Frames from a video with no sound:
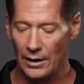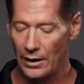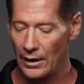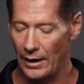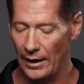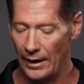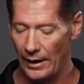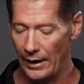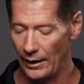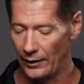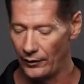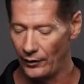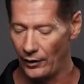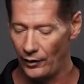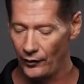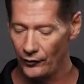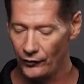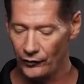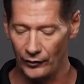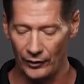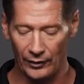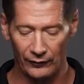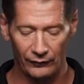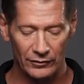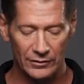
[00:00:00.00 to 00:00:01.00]
And
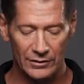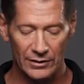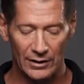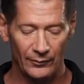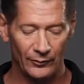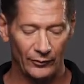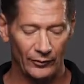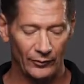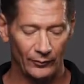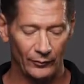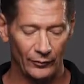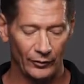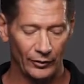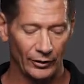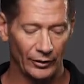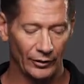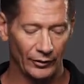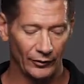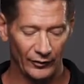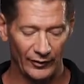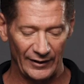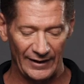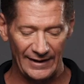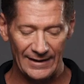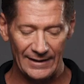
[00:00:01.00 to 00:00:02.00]
also every time something
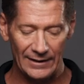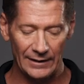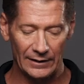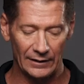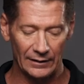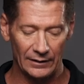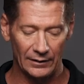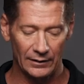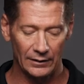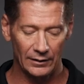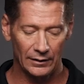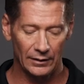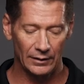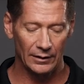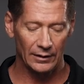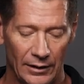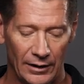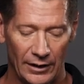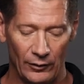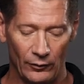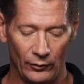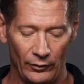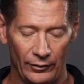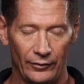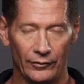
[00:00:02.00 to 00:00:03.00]
goes in,
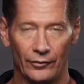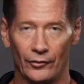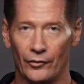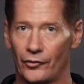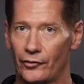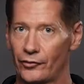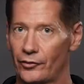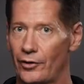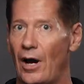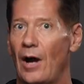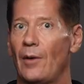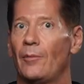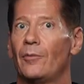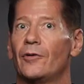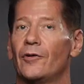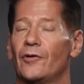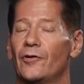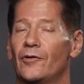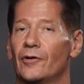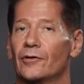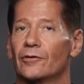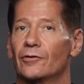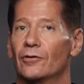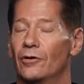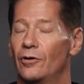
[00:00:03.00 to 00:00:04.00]
it will either stop the
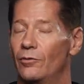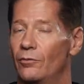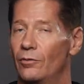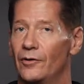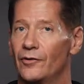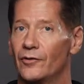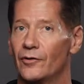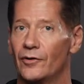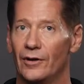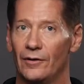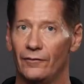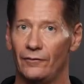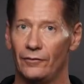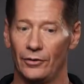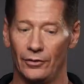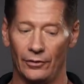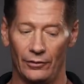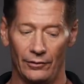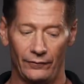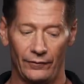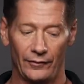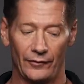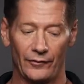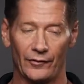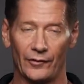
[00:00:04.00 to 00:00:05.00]
signal it was giving you
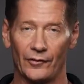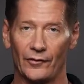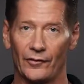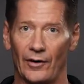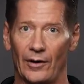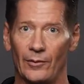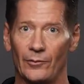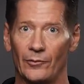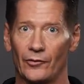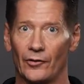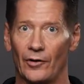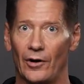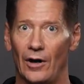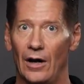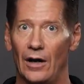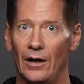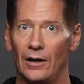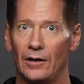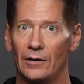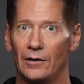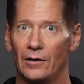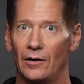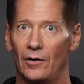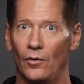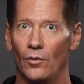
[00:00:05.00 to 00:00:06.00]
if it's the same
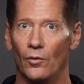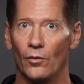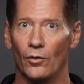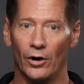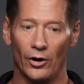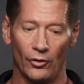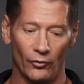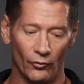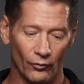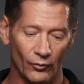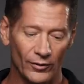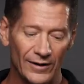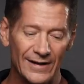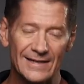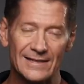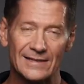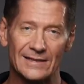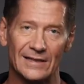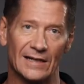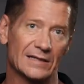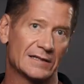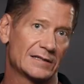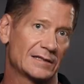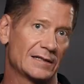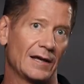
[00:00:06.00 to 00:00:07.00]
slot, or it
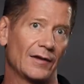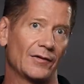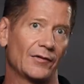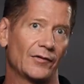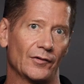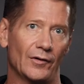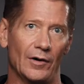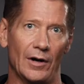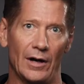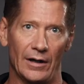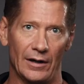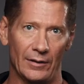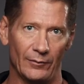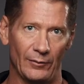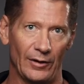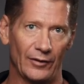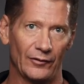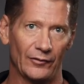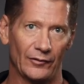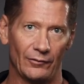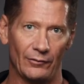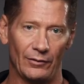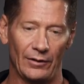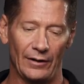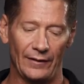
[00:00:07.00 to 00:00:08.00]
resets that slot and
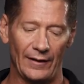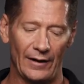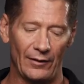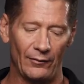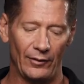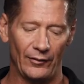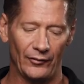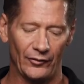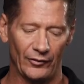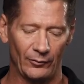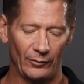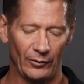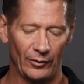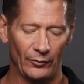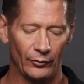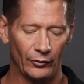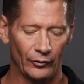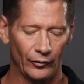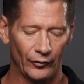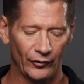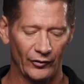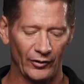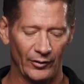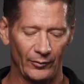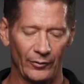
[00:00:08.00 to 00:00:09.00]
makes it ready. That way if somebody
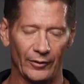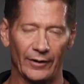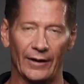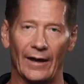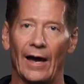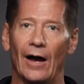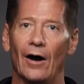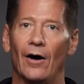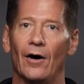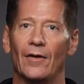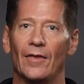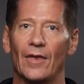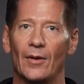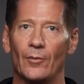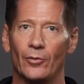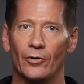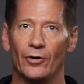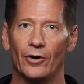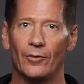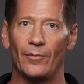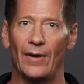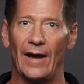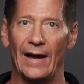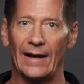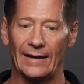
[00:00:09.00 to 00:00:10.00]
pulls something out and they put
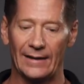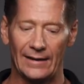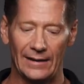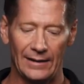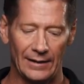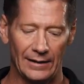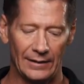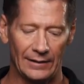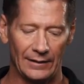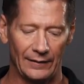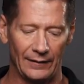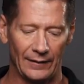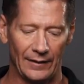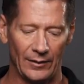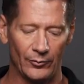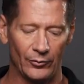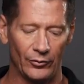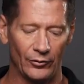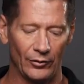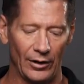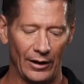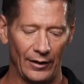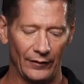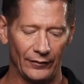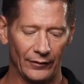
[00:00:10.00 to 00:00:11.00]
it back in and they
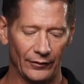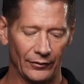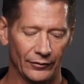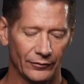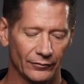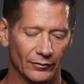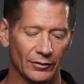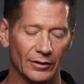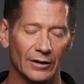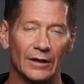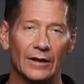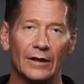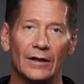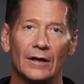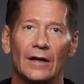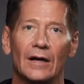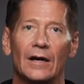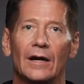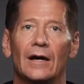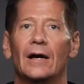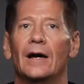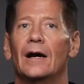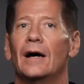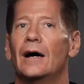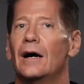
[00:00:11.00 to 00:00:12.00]
pull out the 3,
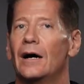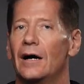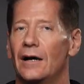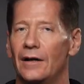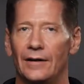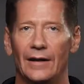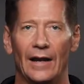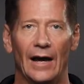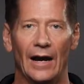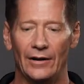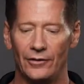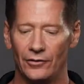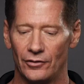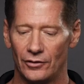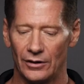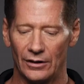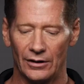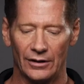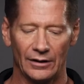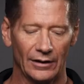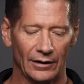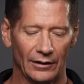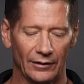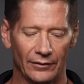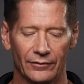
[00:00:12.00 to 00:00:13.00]
now you're going
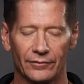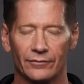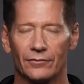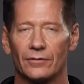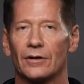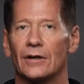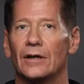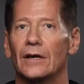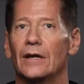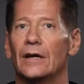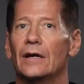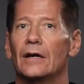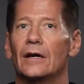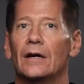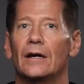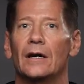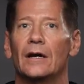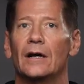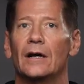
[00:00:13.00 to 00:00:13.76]
to get a 3.